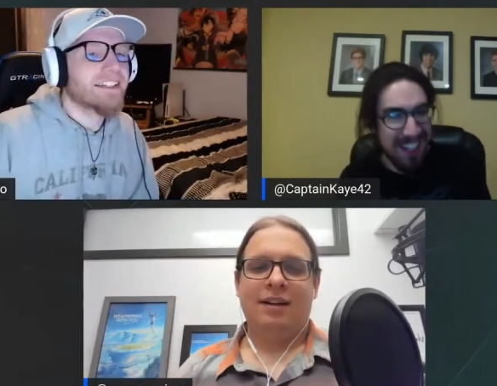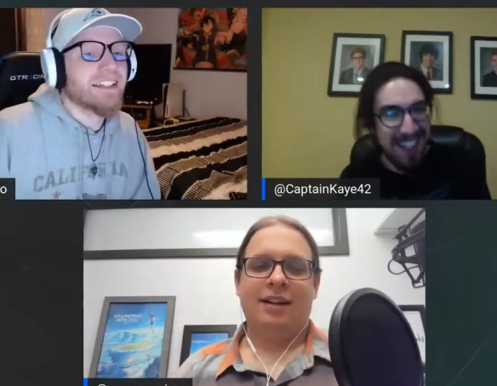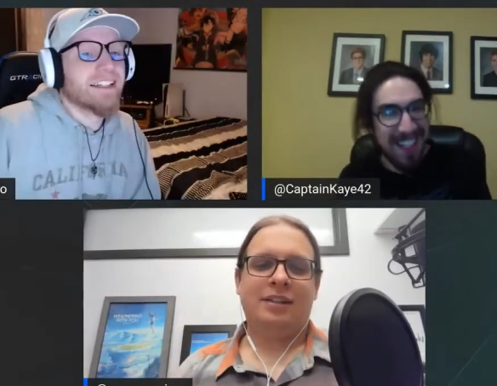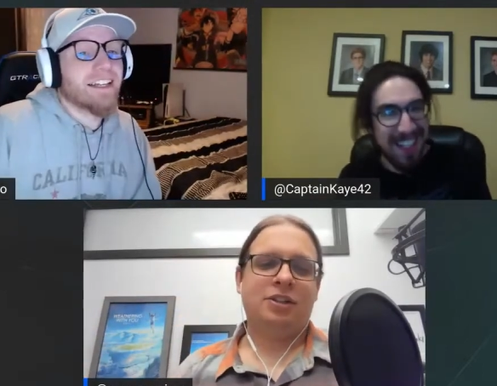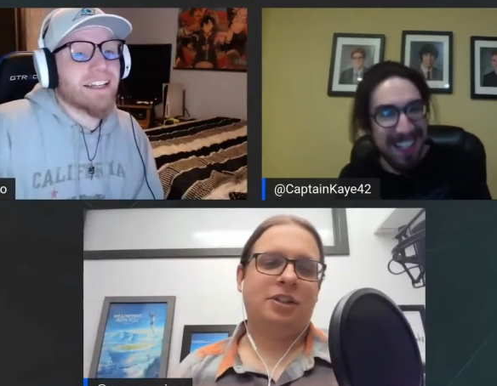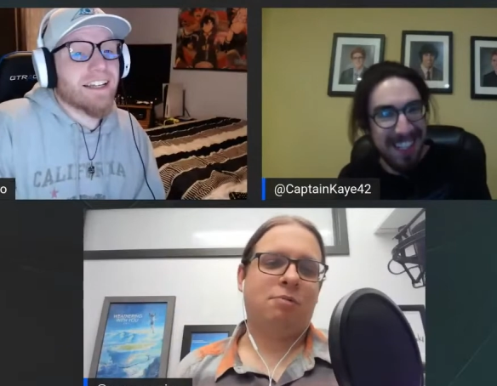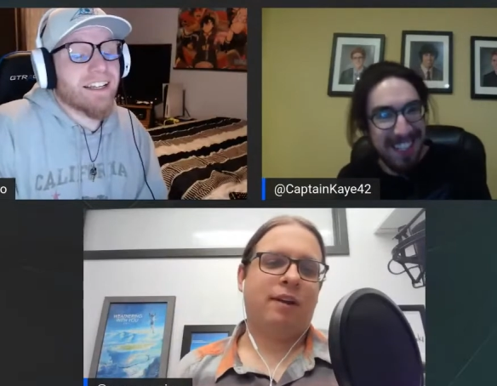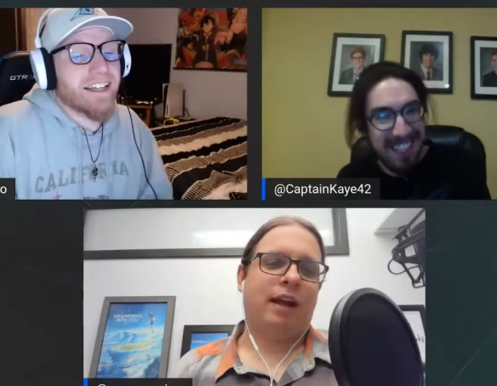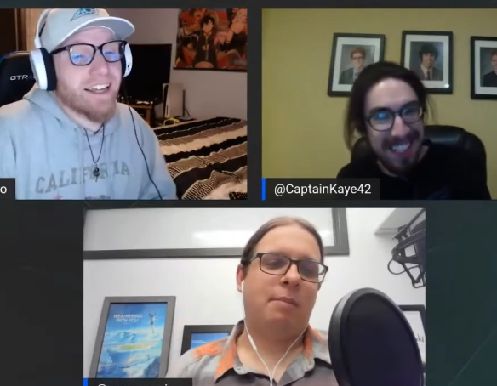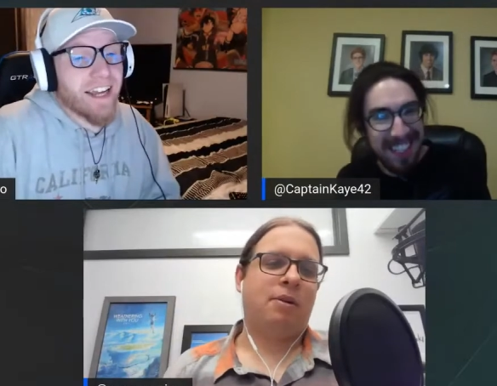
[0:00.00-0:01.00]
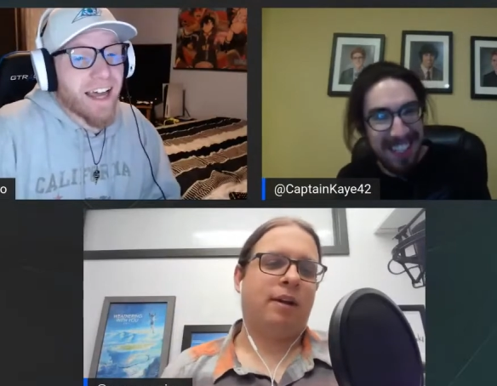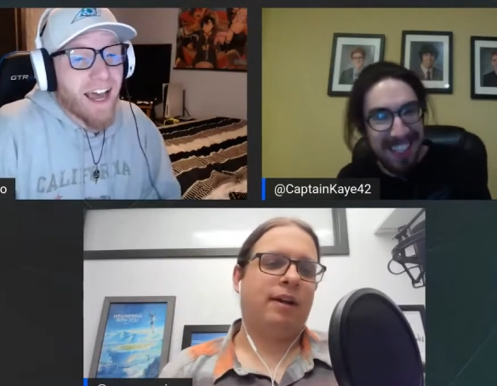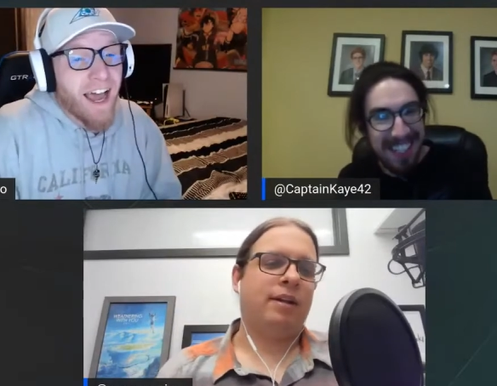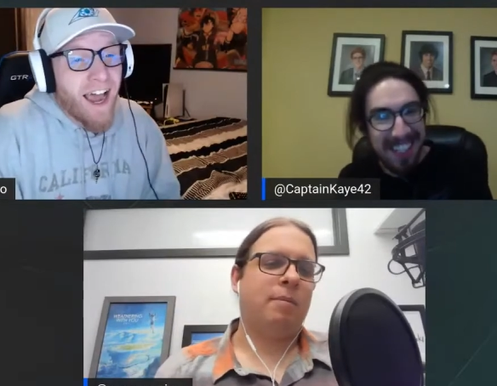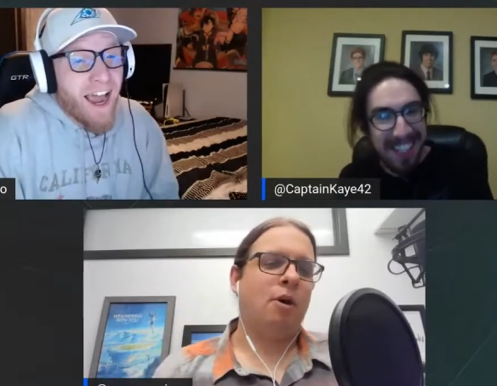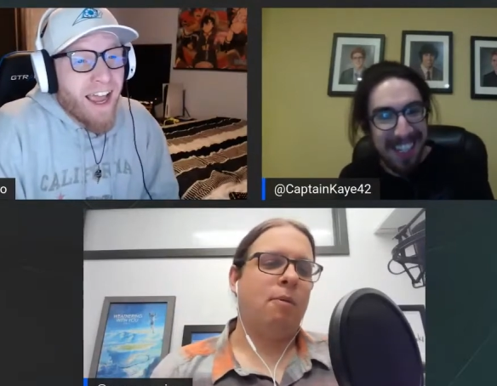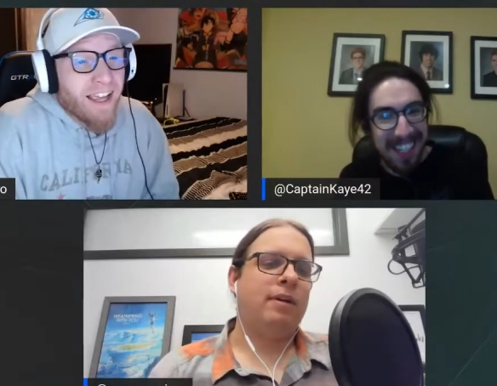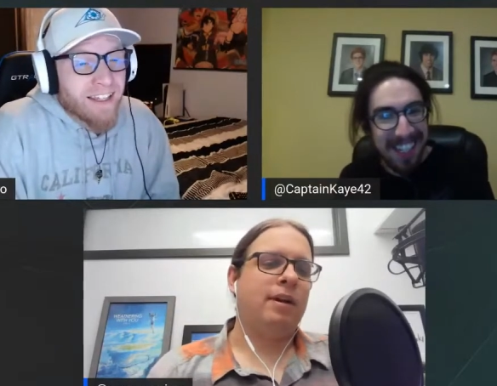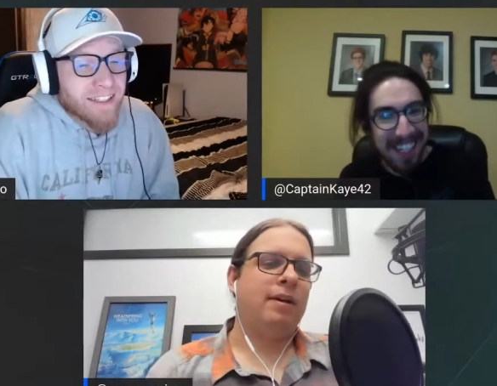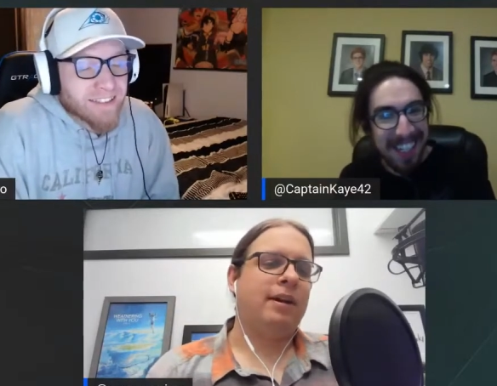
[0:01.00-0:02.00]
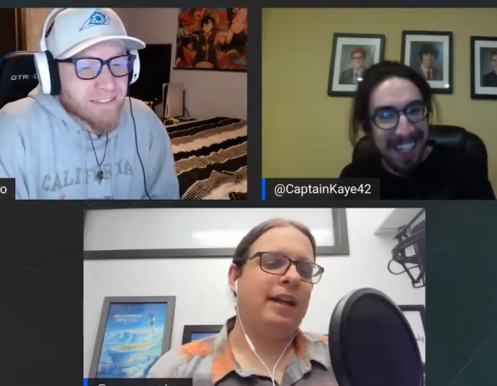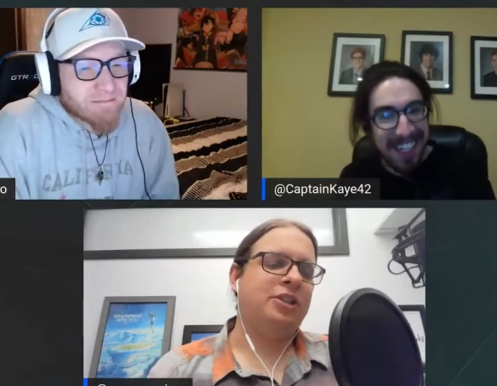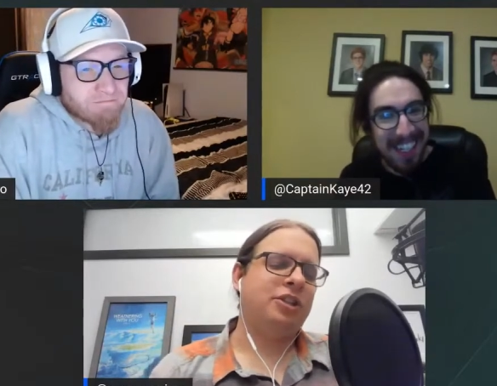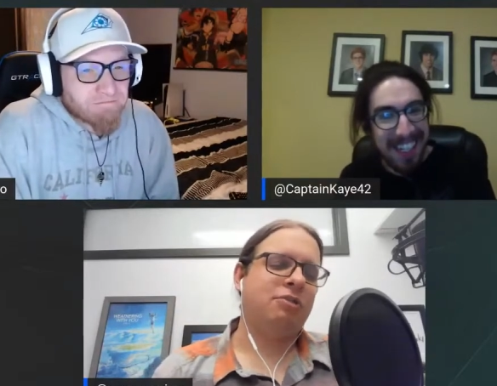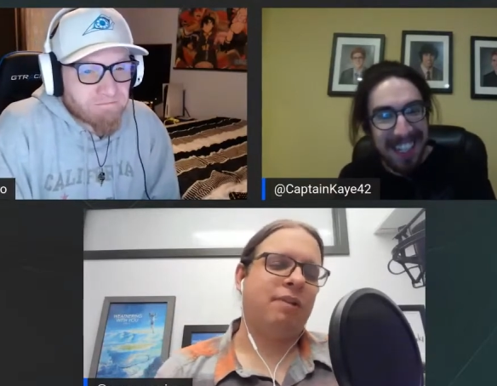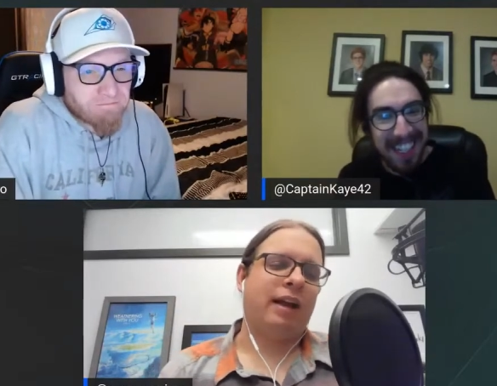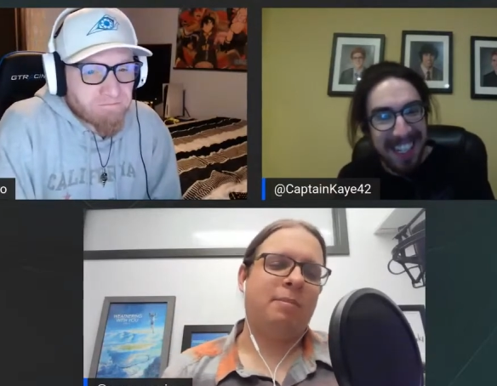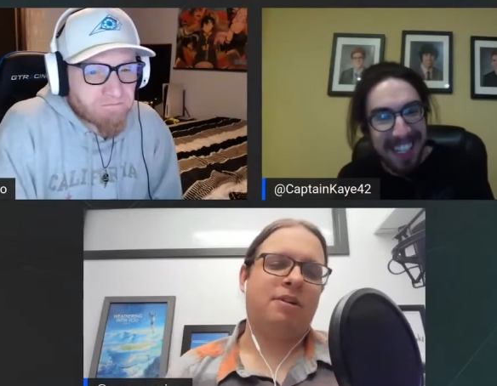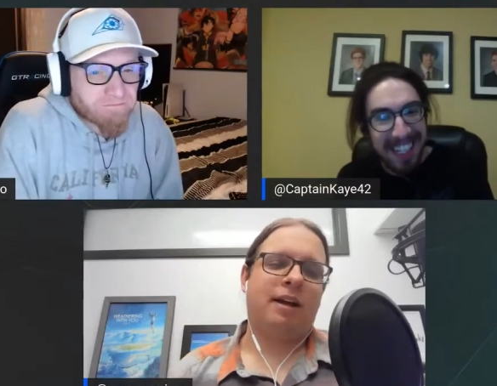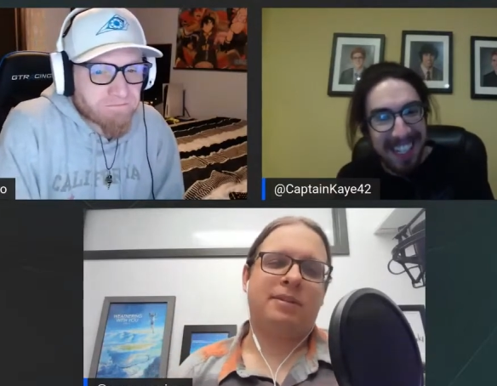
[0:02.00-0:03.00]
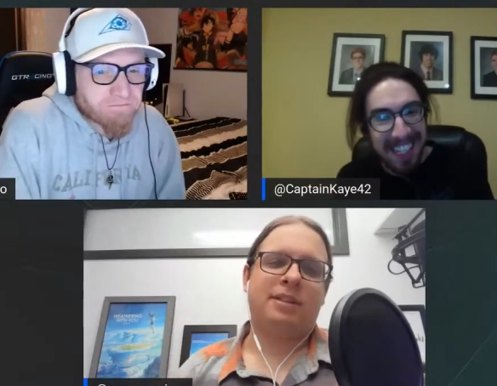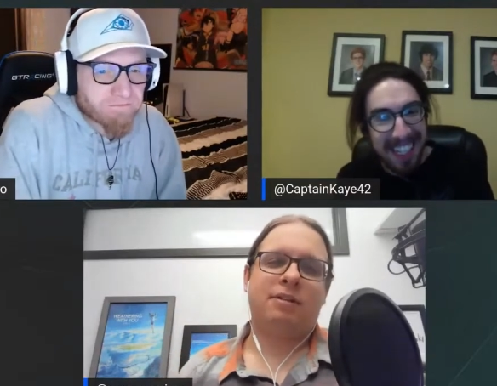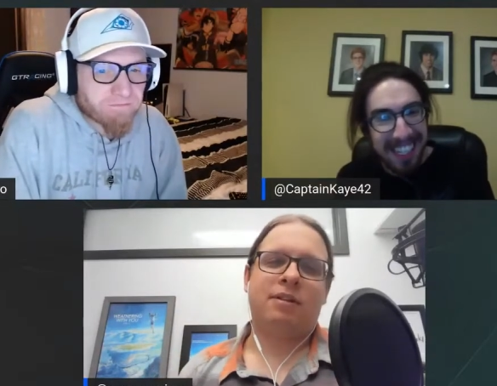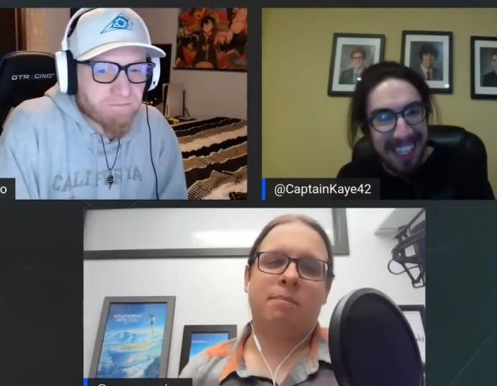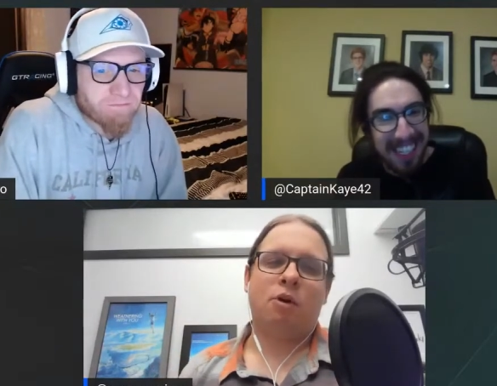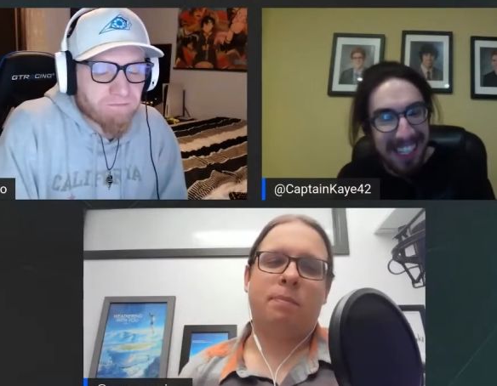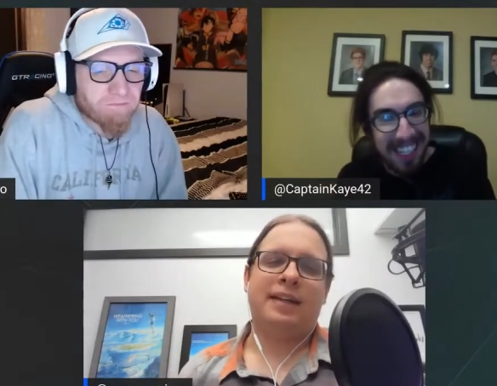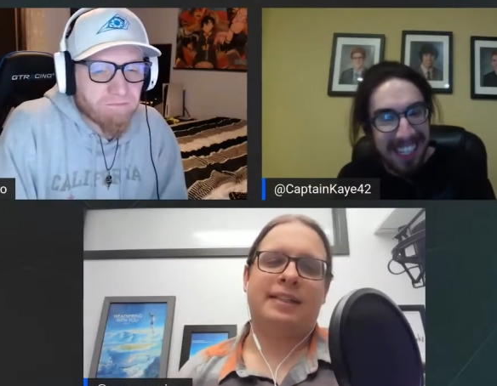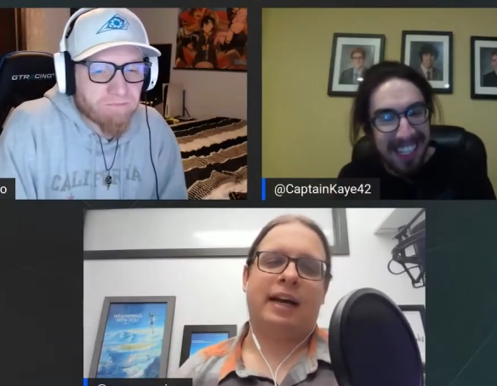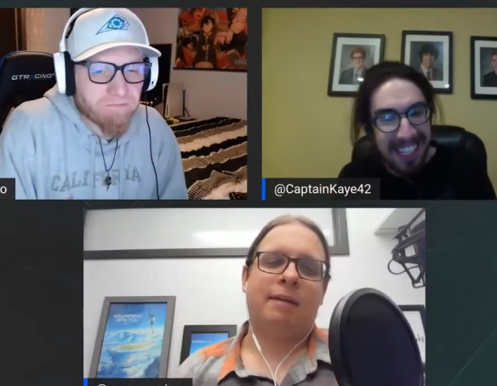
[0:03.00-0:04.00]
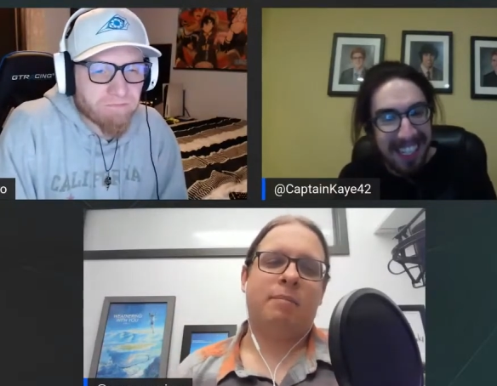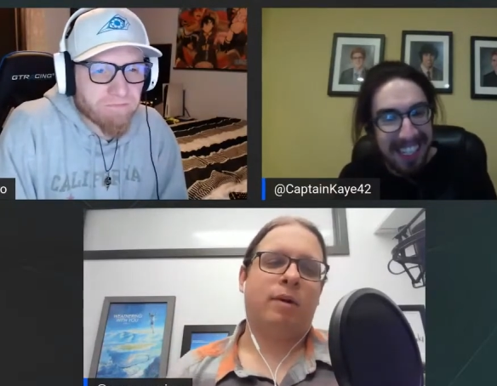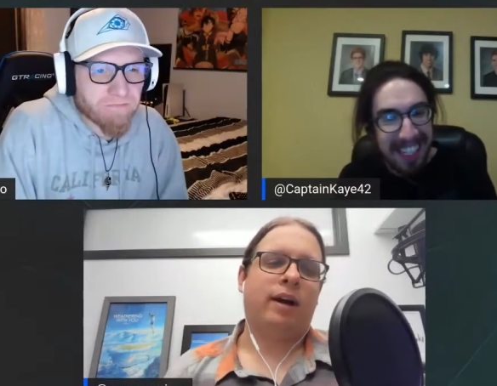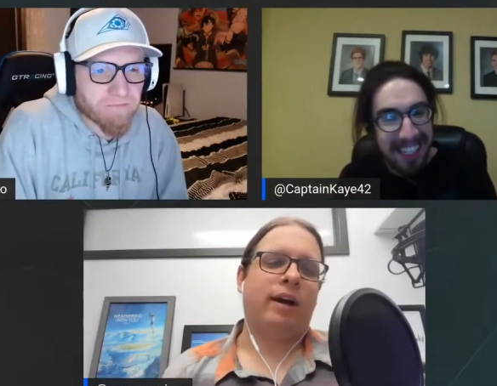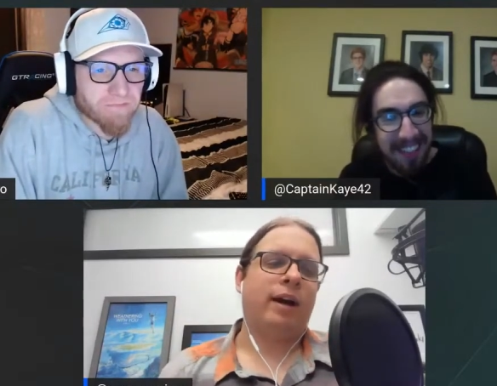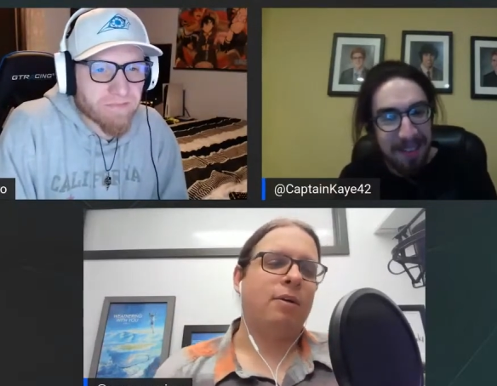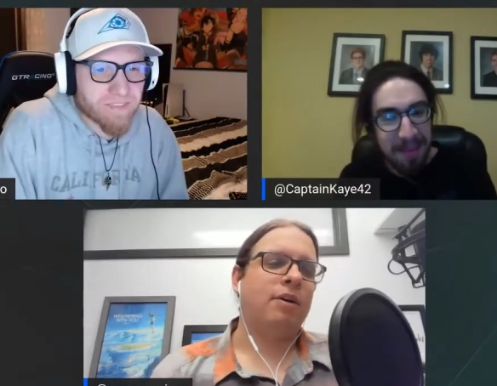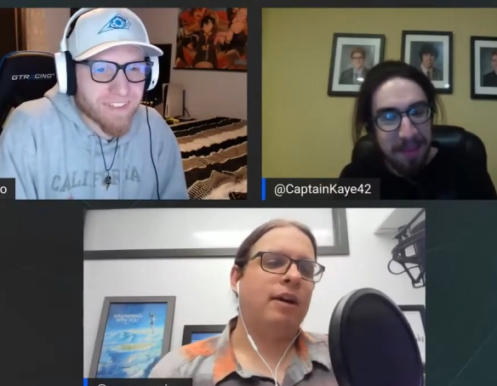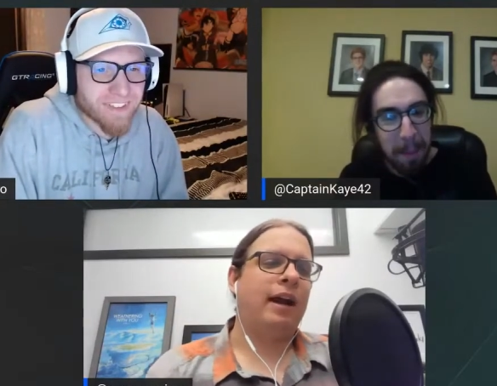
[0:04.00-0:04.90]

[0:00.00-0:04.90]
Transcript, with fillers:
Speaker 1: They should just relabel yeah. it the mo. The, they should just relabel the episode the mopey sad boy hour,